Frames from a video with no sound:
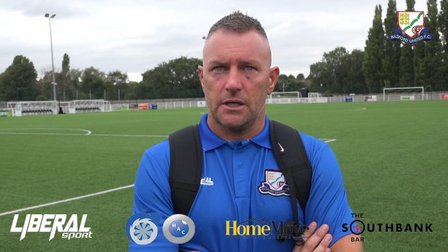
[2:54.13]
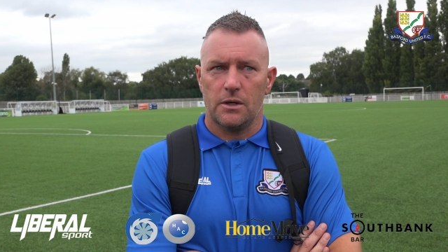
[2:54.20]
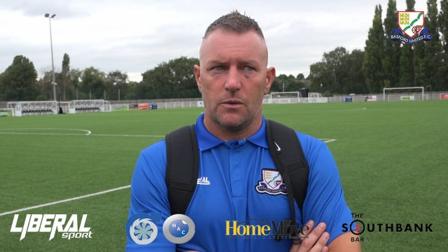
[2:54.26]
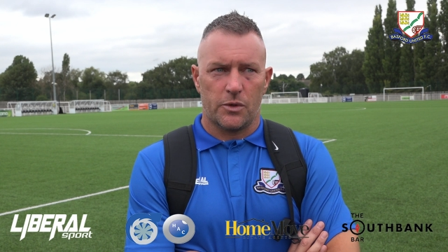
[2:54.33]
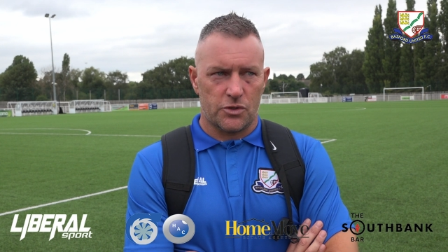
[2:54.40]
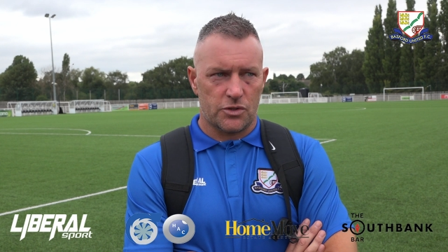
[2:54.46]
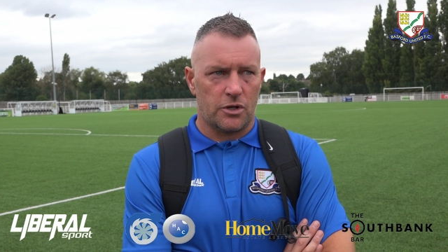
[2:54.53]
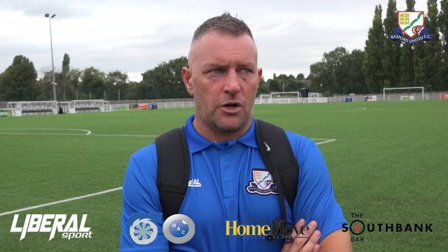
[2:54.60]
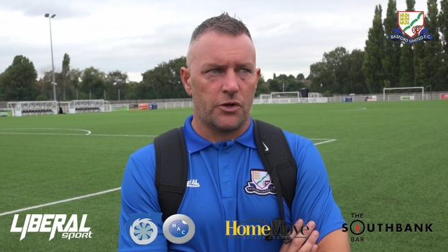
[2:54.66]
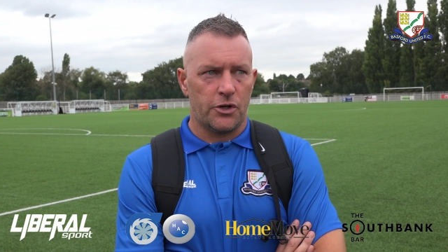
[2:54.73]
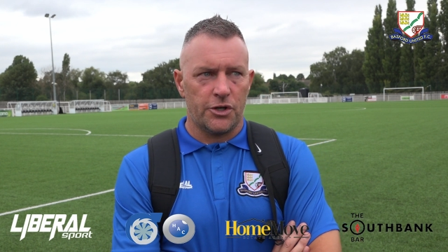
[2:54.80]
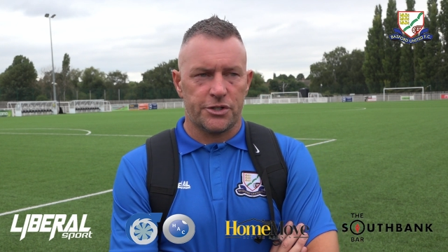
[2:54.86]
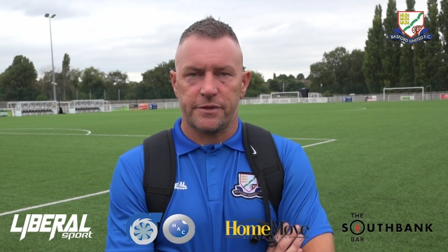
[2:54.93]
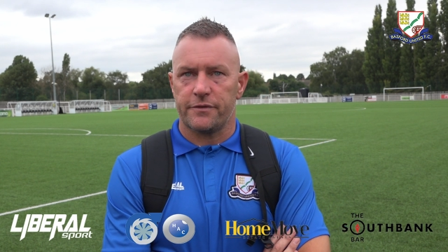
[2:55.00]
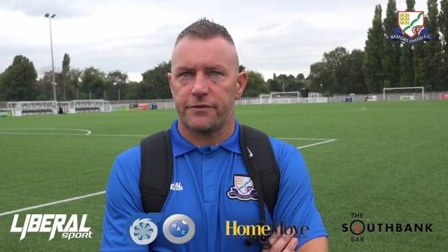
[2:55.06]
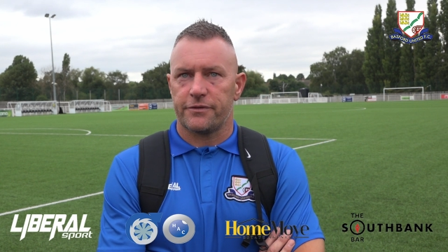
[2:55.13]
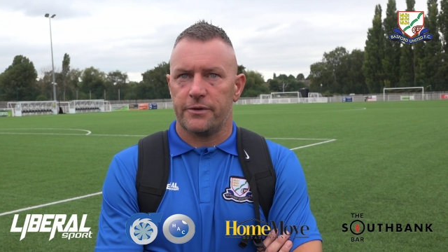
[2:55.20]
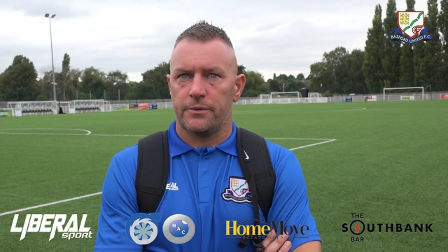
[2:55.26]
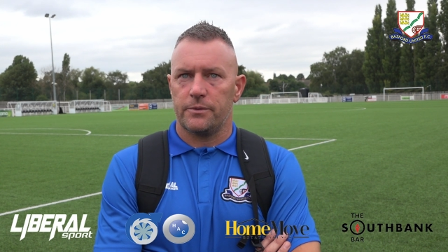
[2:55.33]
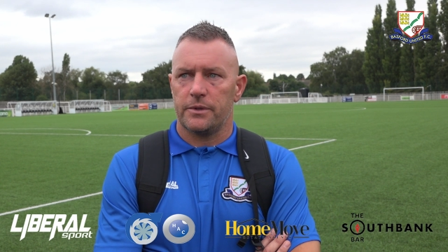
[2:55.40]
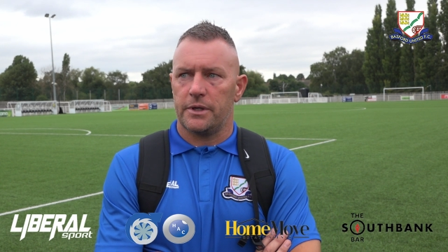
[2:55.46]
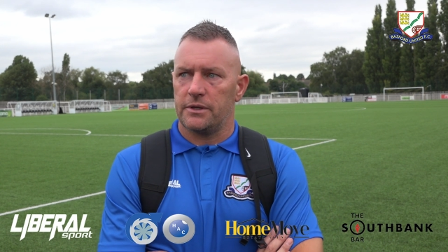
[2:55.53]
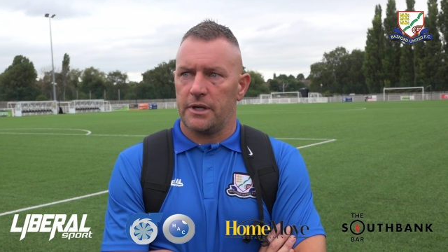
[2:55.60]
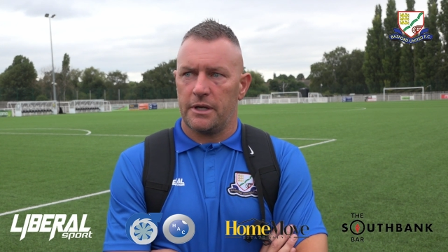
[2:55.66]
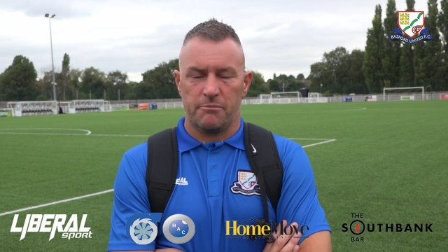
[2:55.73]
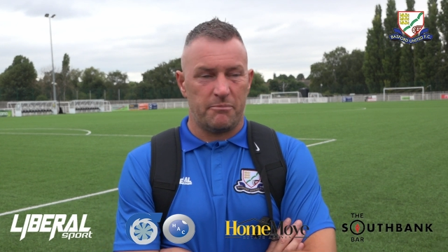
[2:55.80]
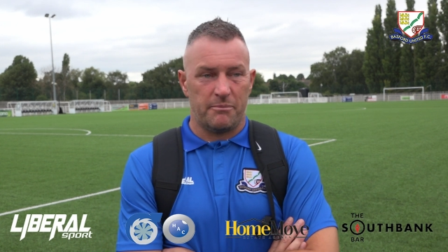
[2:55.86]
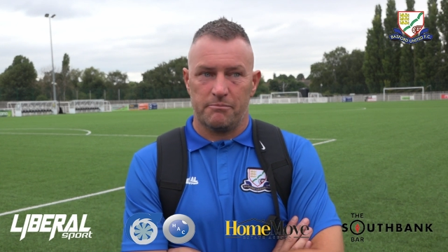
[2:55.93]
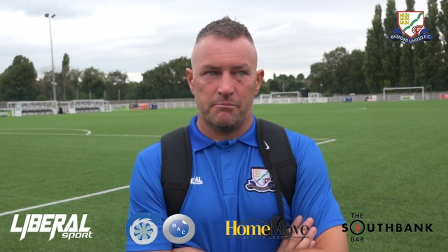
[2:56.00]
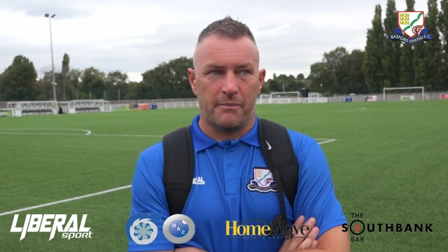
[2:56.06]
We've just got to nurse him through,
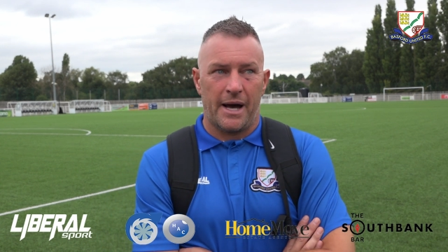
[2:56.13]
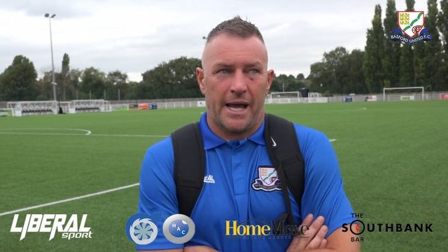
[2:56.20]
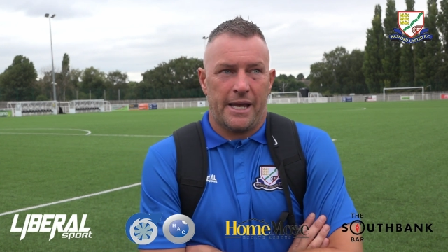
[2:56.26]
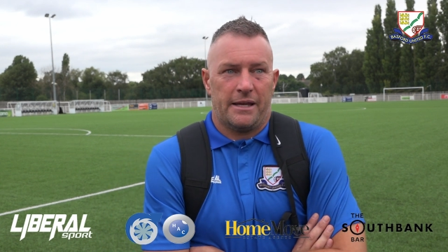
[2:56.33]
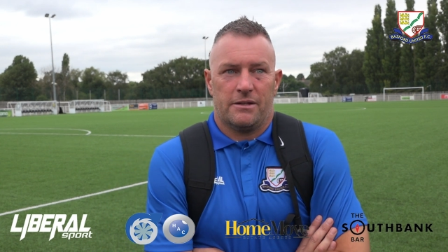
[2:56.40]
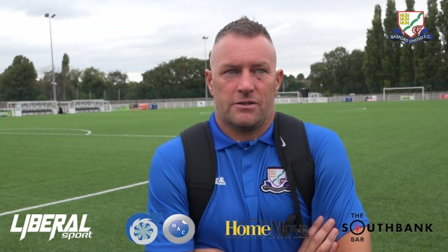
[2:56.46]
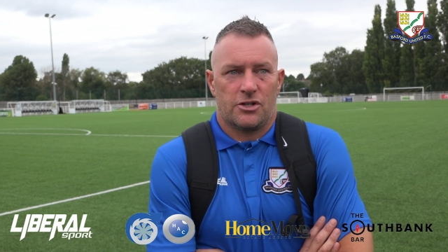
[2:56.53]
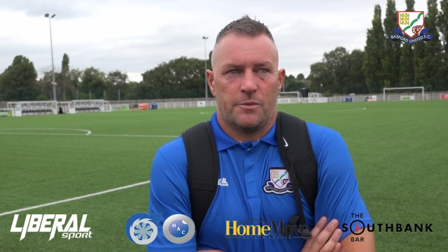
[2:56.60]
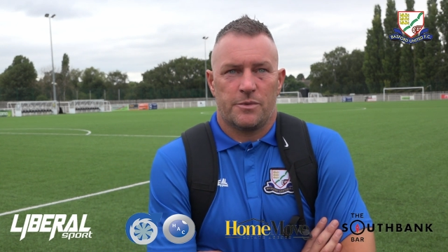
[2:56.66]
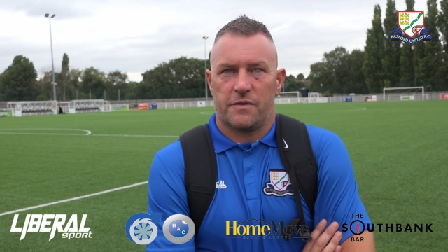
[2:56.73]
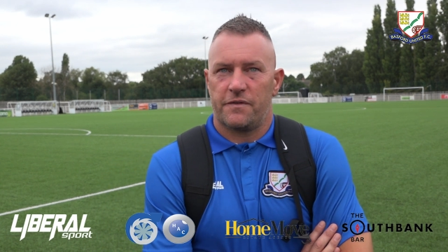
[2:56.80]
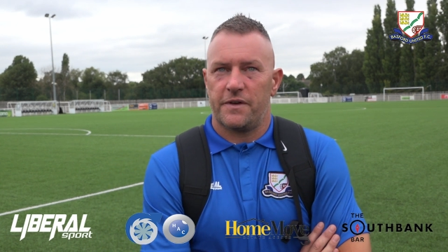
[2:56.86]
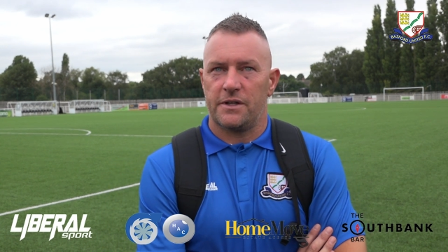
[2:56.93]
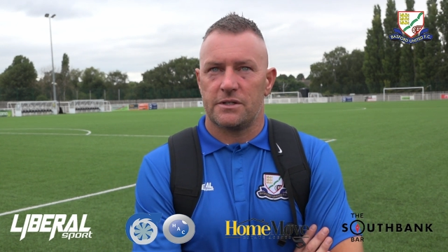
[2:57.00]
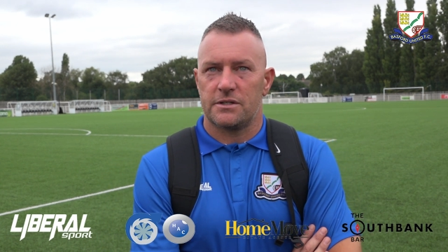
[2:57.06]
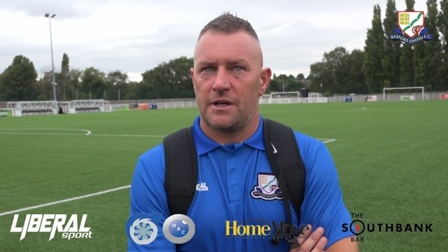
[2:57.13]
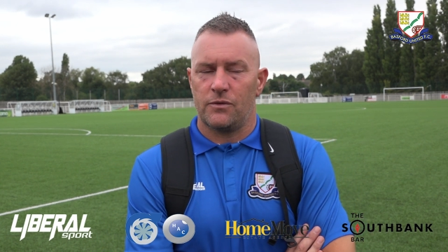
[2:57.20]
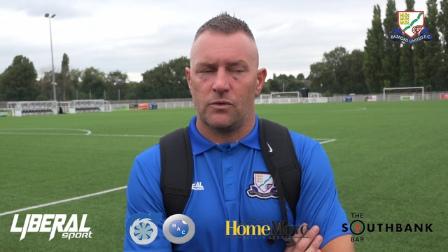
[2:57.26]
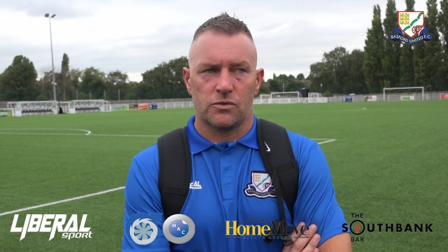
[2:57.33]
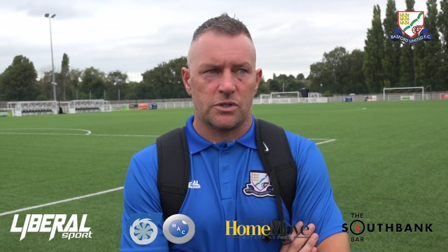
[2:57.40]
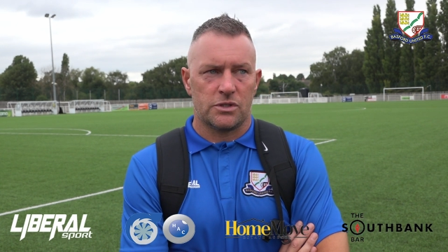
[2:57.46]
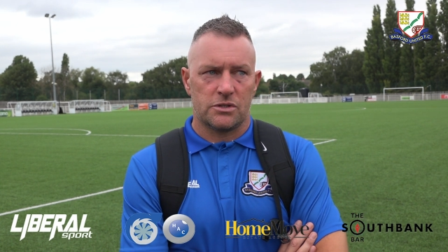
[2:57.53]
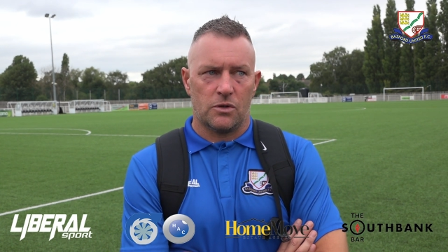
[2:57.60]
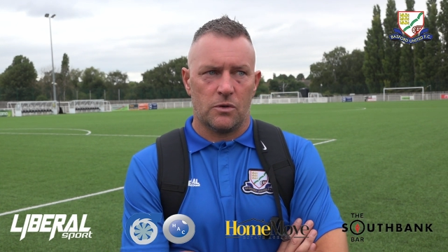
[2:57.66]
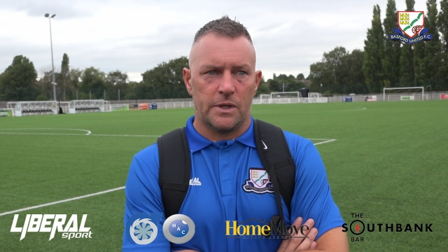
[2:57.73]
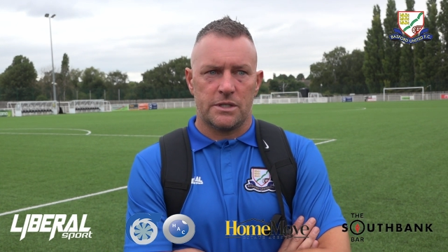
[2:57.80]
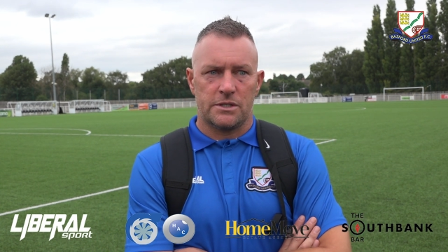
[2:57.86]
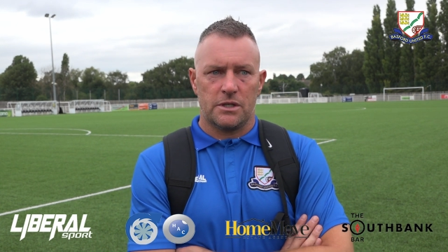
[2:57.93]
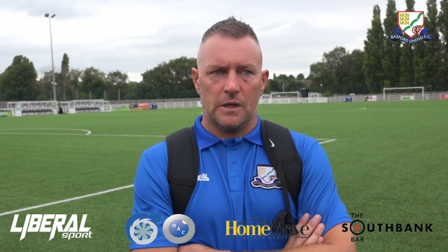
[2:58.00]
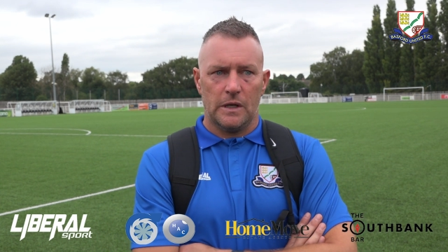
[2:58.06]
and Matty, in terms of fitness levels, is
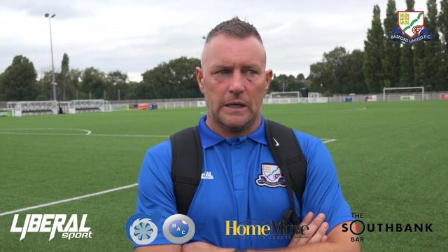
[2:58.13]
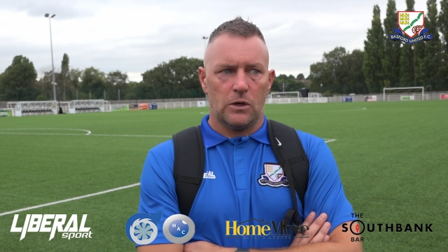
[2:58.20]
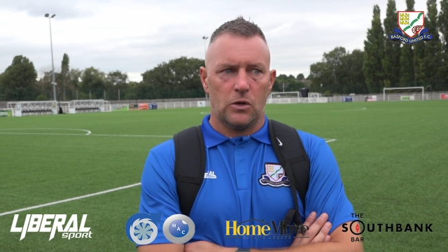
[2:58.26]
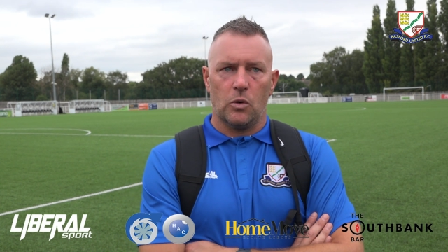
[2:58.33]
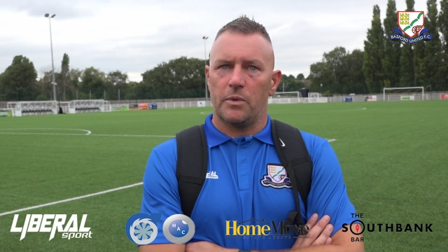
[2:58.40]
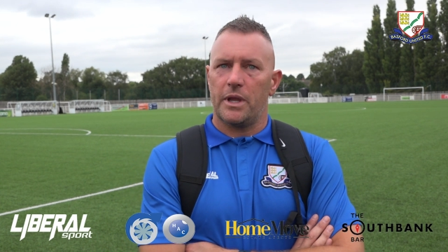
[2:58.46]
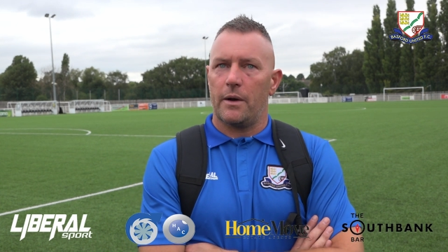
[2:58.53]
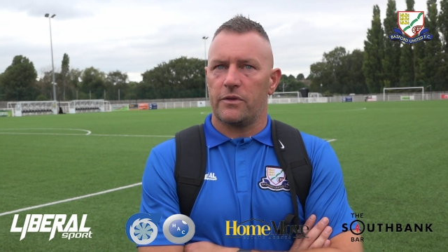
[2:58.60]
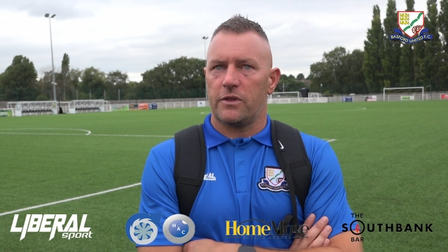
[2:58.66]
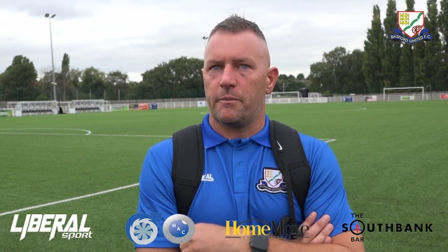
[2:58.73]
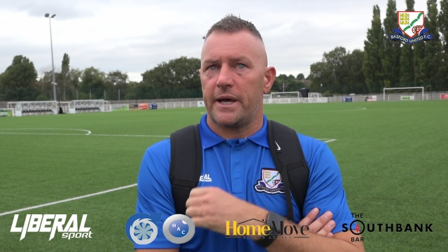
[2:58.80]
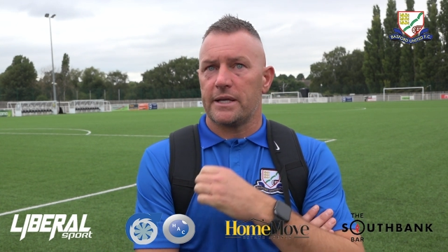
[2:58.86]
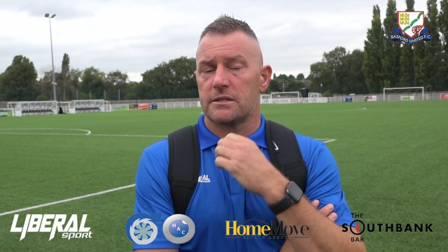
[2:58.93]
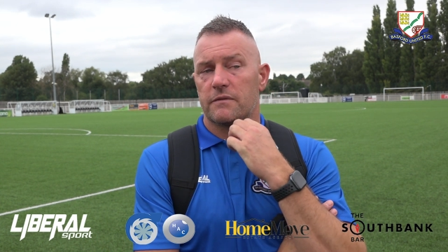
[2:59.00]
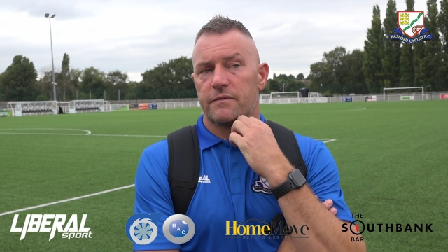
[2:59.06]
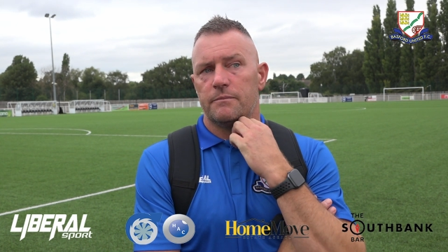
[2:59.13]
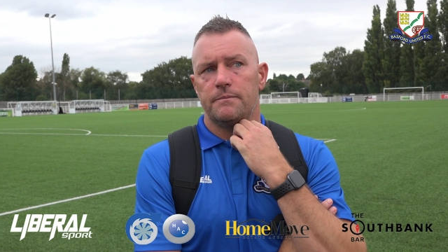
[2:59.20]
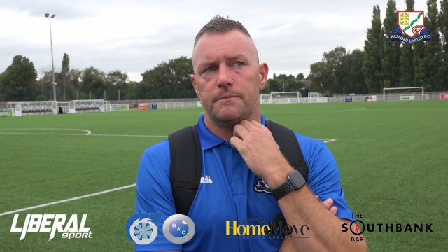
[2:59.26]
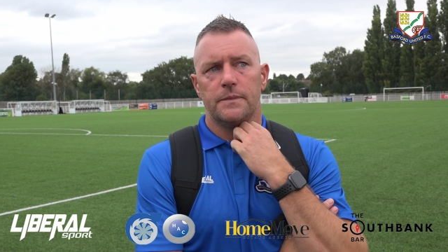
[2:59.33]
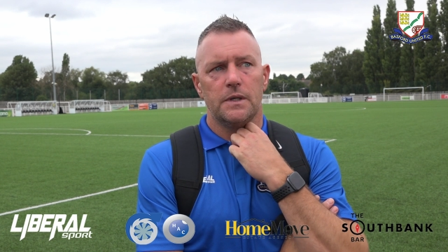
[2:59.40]
always up there with the best of them.